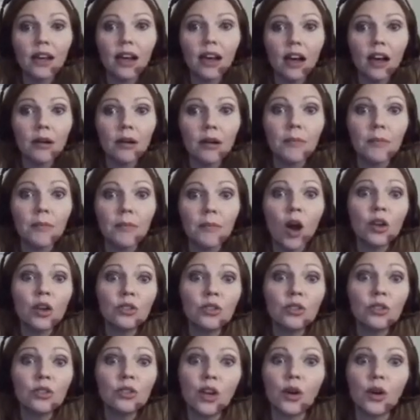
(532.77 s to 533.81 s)

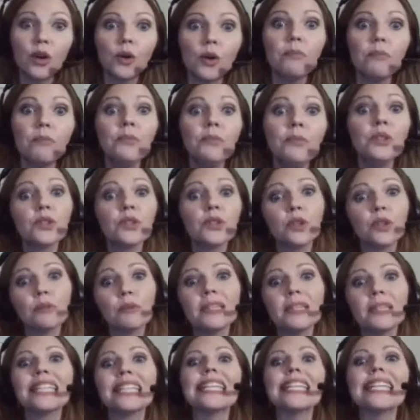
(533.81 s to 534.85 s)
Also, musical
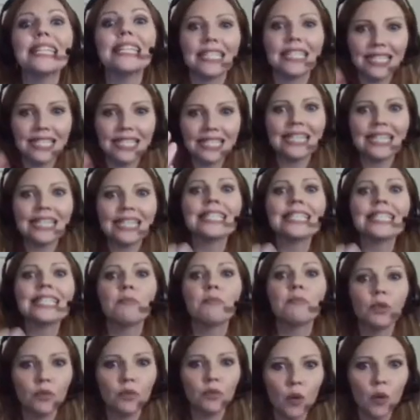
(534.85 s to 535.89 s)
ability. This is an
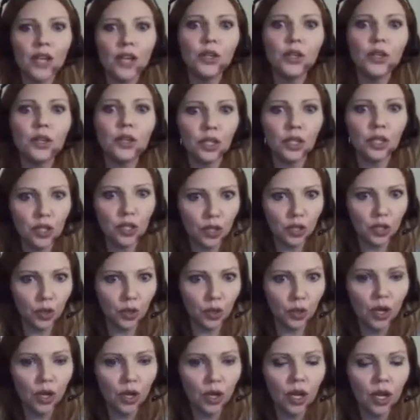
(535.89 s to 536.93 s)
example of what you can
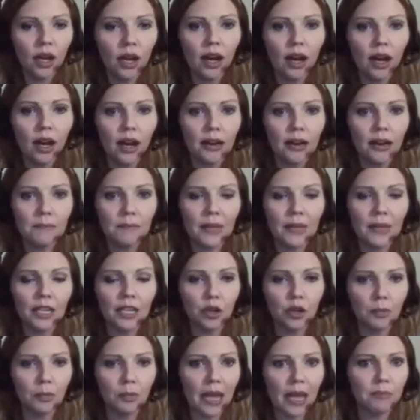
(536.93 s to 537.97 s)
do in
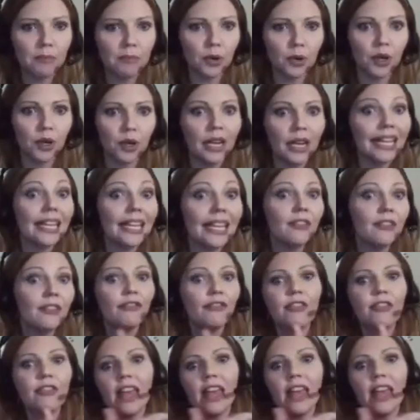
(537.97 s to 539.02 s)
your paper.
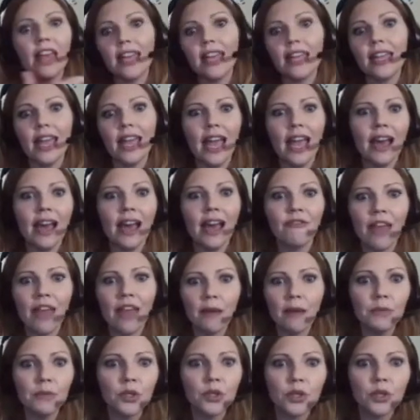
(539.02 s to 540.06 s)
If they have
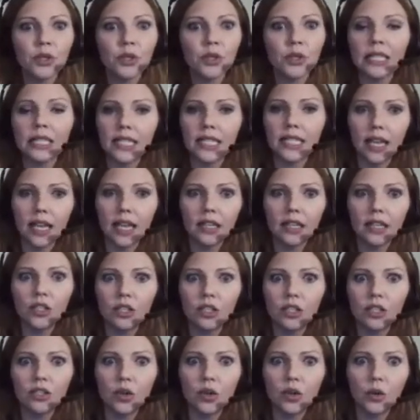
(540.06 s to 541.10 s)
that musical
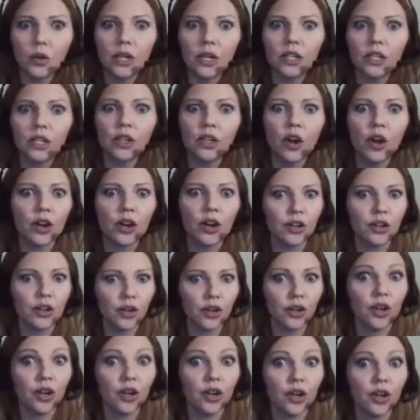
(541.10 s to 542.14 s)
intelligence, according to
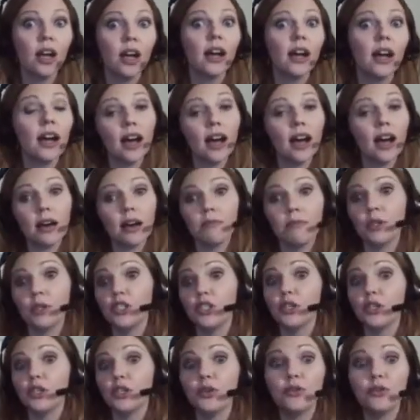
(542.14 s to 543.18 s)
Gardner,
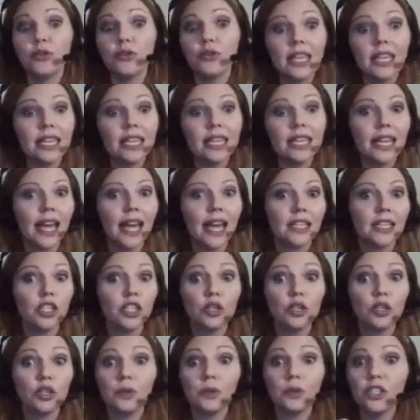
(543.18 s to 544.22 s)
do you think it had to
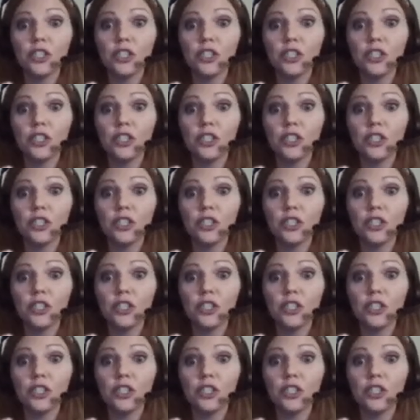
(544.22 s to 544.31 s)
do with